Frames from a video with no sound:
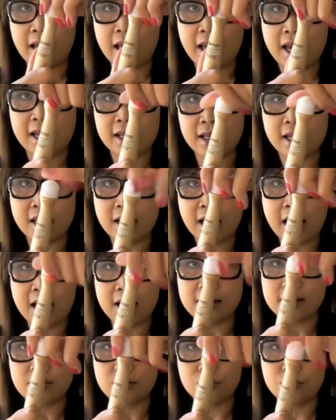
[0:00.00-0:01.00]
And it
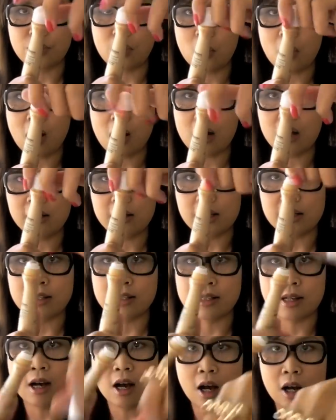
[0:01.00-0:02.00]
has a roll on
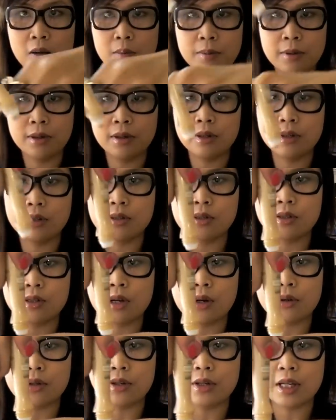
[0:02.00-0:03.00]
at the top,
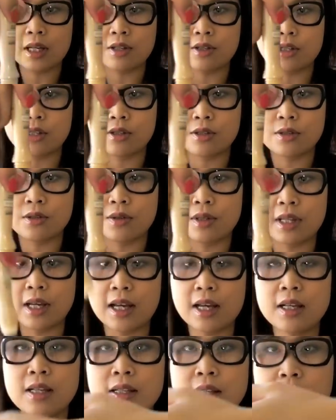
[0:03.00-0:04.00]
so you can just do
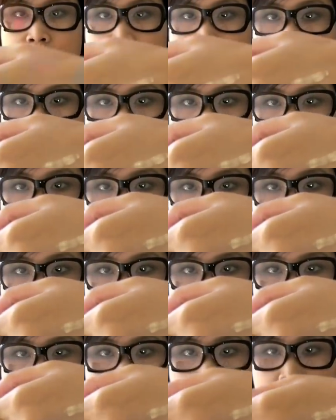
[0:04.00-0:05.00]
this
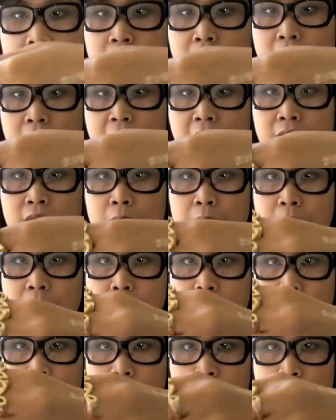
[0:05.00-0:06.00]
and the
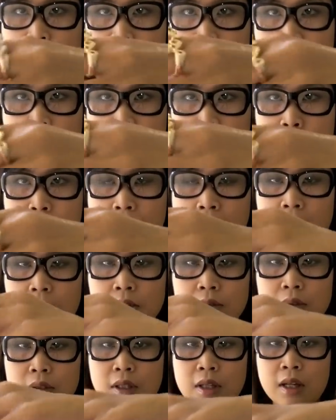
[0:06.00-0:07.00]
BB cream would come
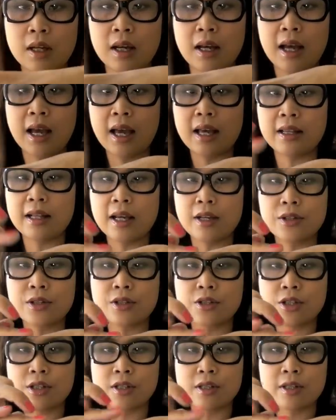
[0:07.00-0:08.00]
out, and then
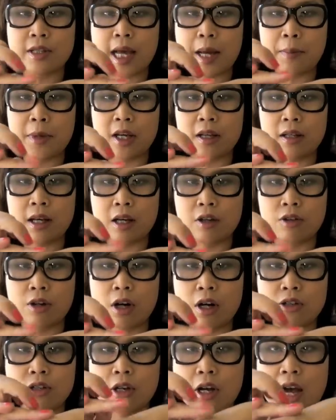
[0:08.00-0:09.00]
you just dab it
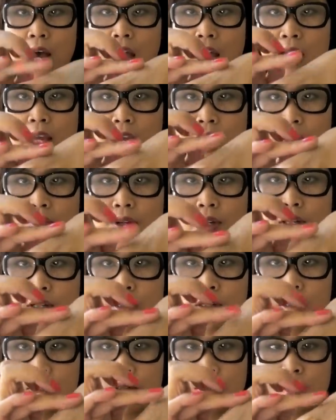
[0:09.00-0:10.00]
across your eye
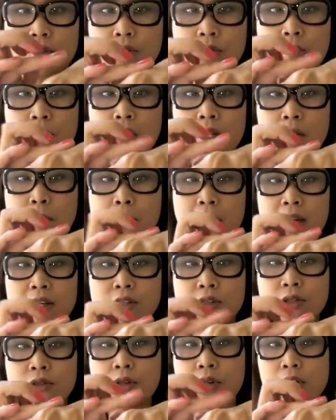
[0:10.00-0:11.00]
areas to
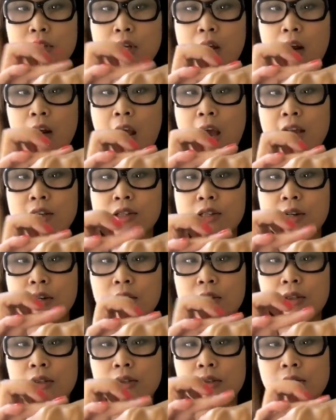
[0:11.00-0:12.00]
minimize your dark eye
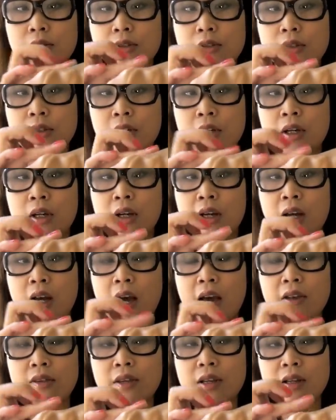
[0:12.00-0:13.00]
circles.
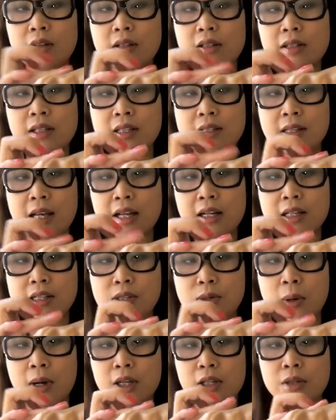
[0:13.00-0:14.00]
I think the design
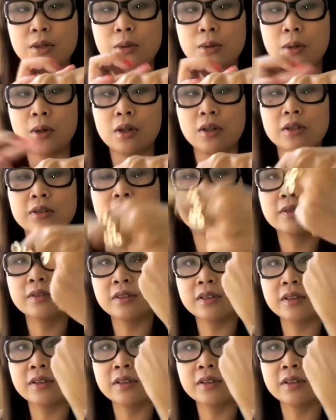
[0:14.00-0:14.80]
is quite cool.